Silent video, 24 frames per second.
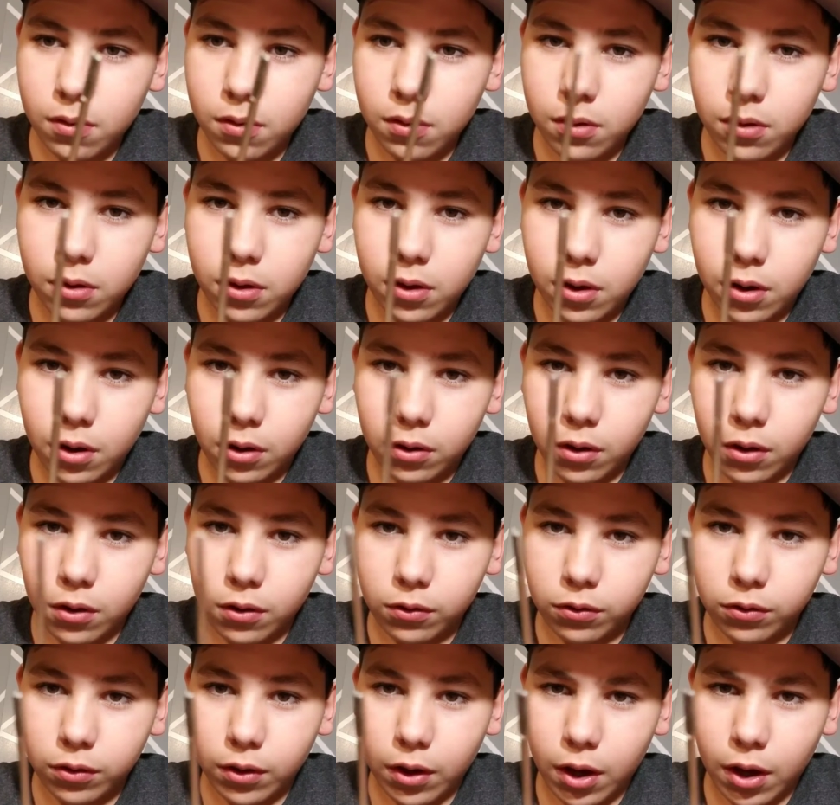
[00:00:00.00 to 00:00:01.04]
and then on the
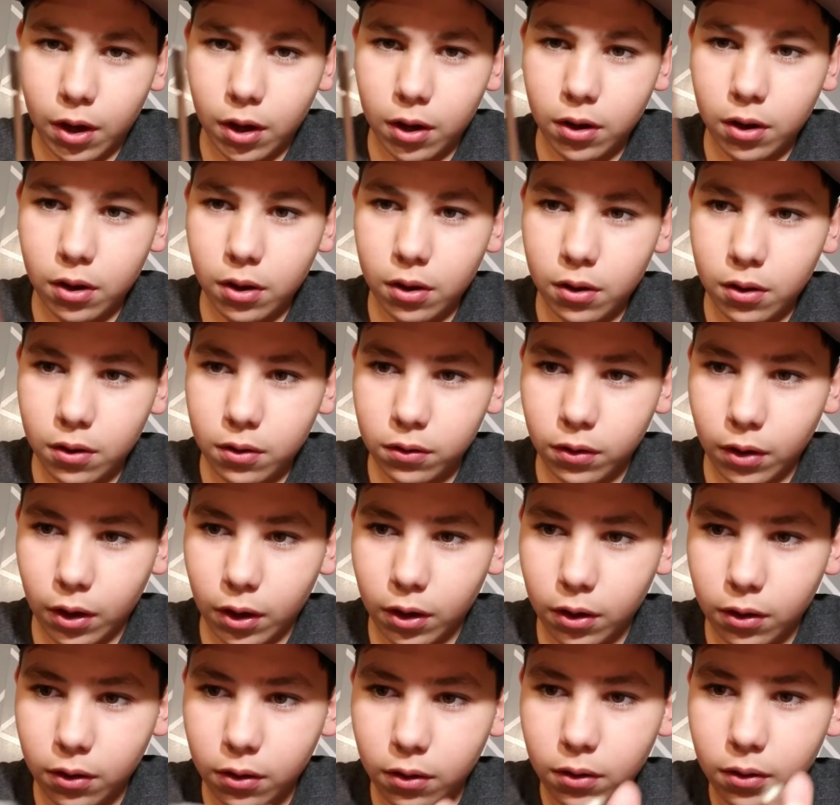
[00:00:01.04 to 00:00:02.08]
other side, it's like.